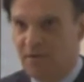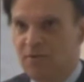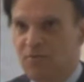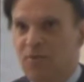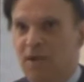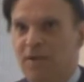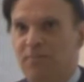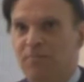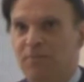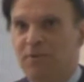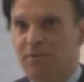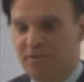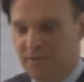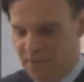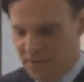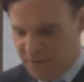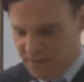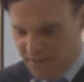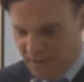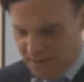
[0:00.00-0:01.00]
Great
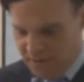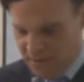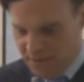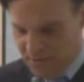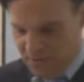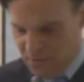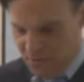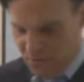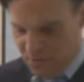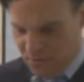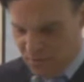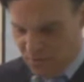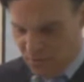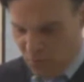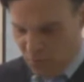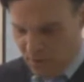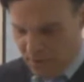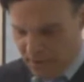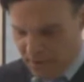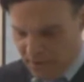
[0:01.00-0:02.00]
buildings, as this
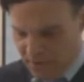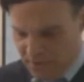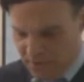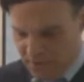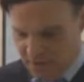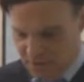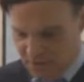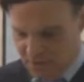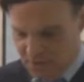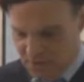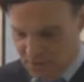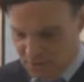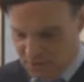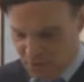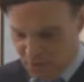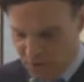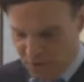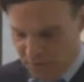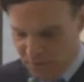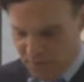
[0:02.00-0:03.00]
courthouse is,
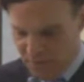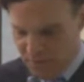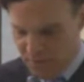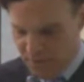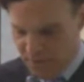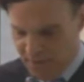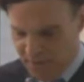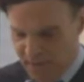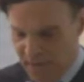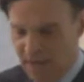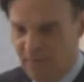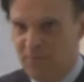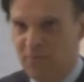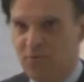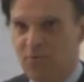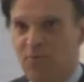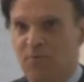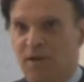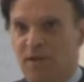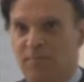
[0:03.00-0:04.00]
deserve to be named
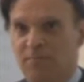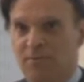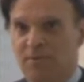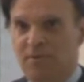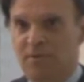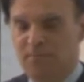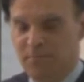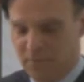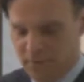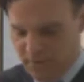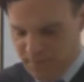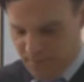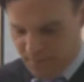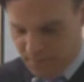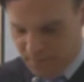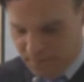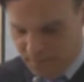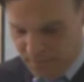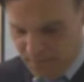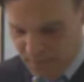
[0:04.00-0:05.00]
for great people.
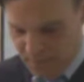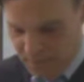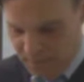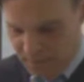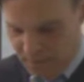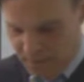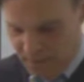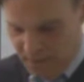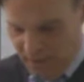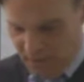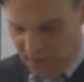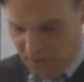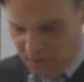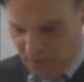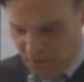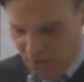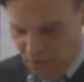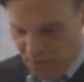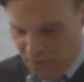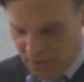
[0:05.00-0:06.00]
And
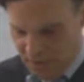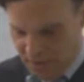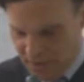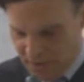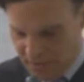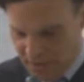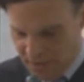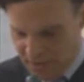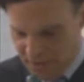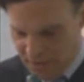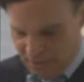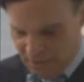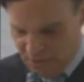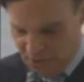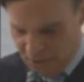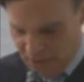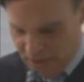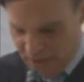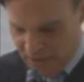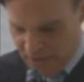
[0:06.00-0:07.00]
so it is that this
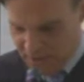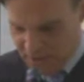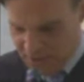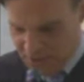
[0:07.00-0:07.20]
striking